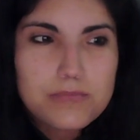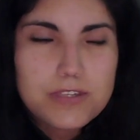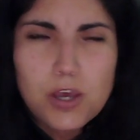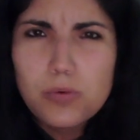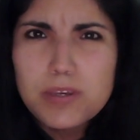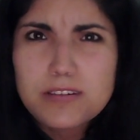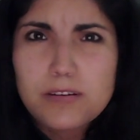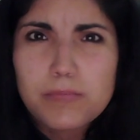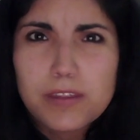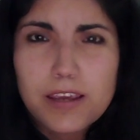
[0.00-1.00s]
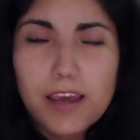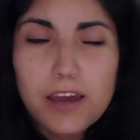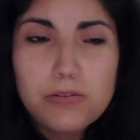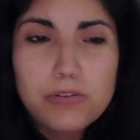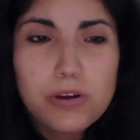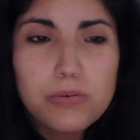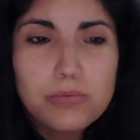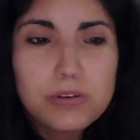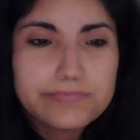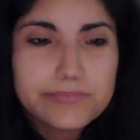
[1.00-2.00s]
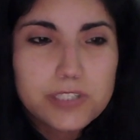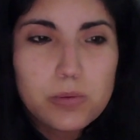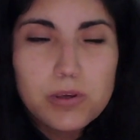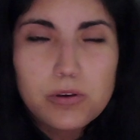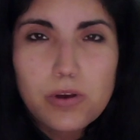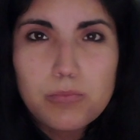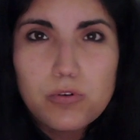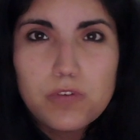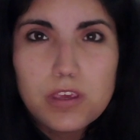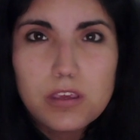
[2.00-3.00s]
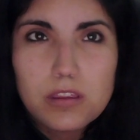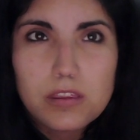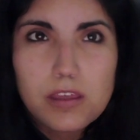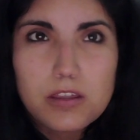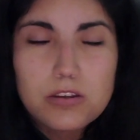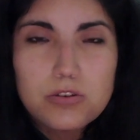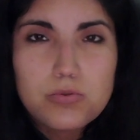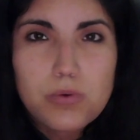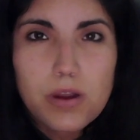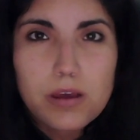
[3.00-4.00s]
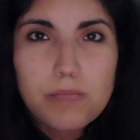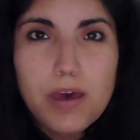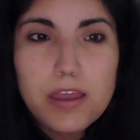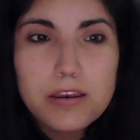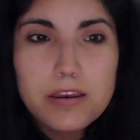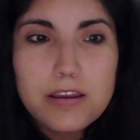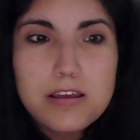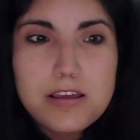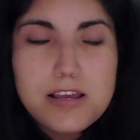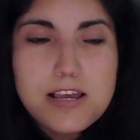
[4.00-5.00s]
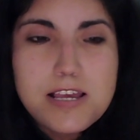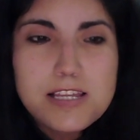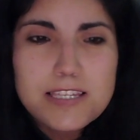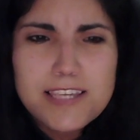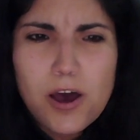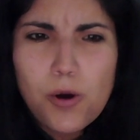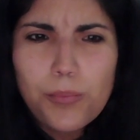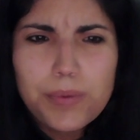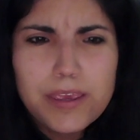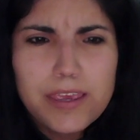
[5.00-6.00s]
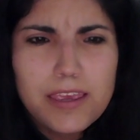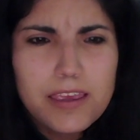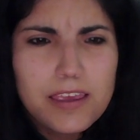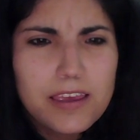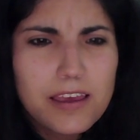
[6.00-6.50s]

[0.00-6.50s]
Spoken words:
Tell me something. I don't know. Tell me a great movie that you recommend. Tell me